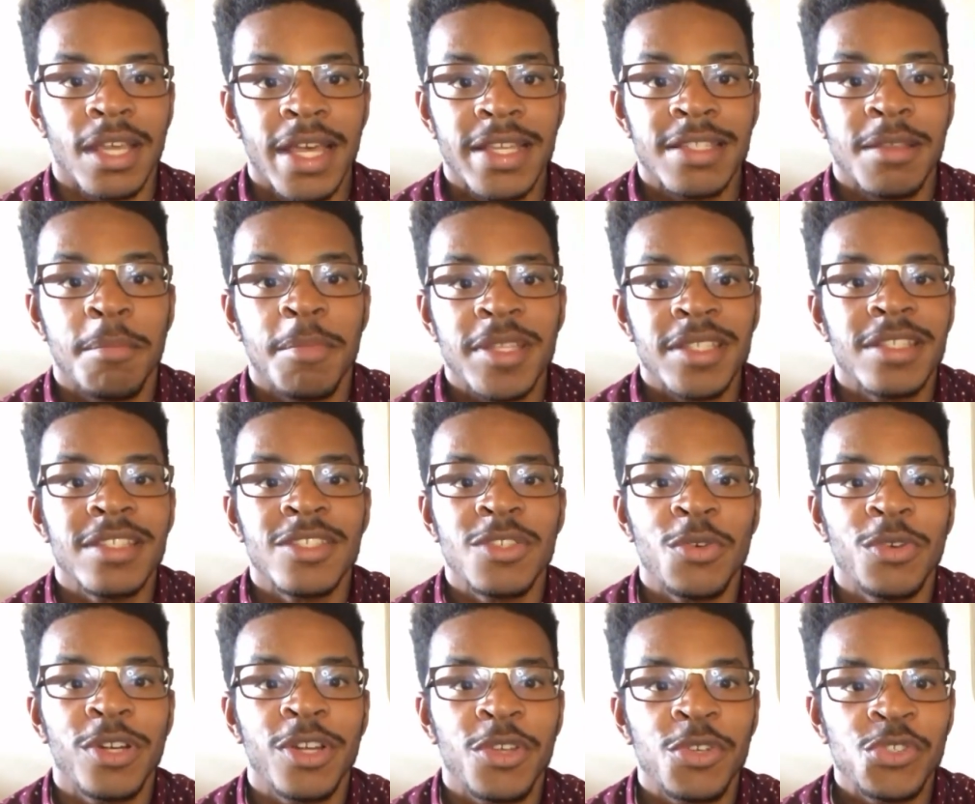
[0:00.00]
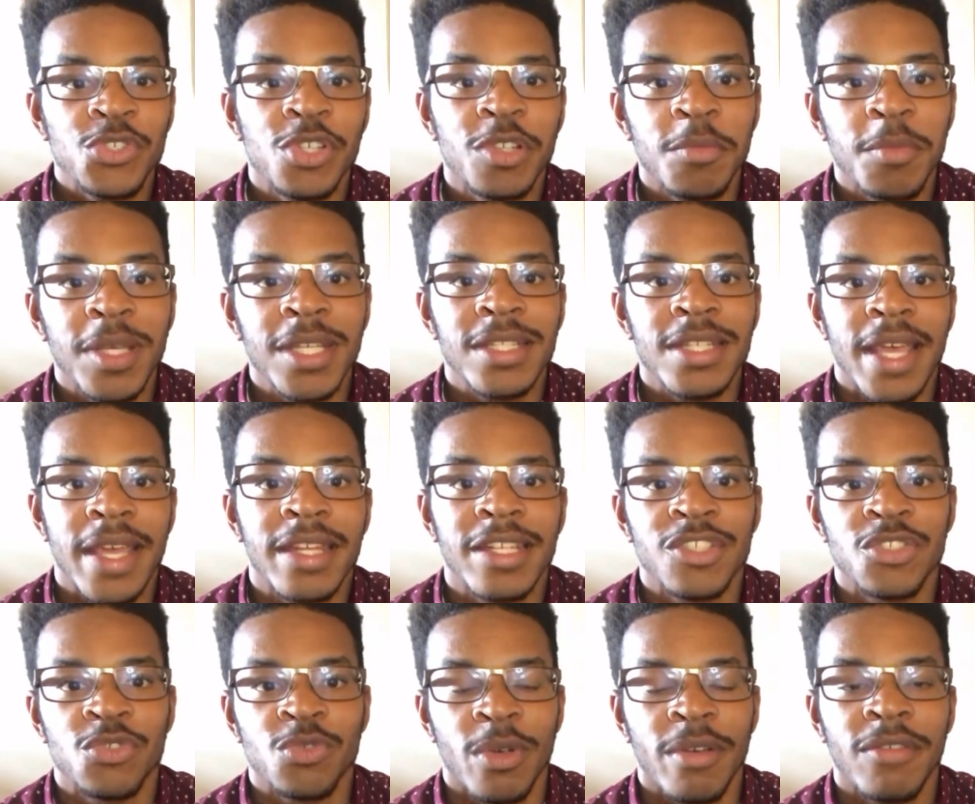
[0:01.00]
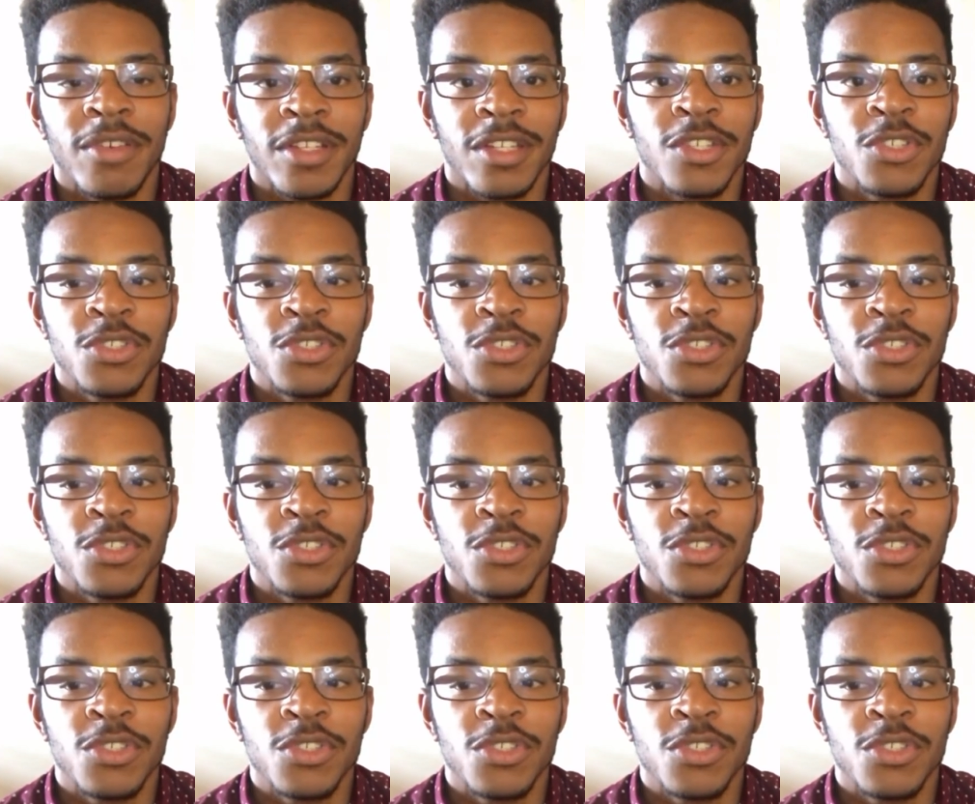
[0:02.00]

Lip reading: As a business owner, you should be data driven.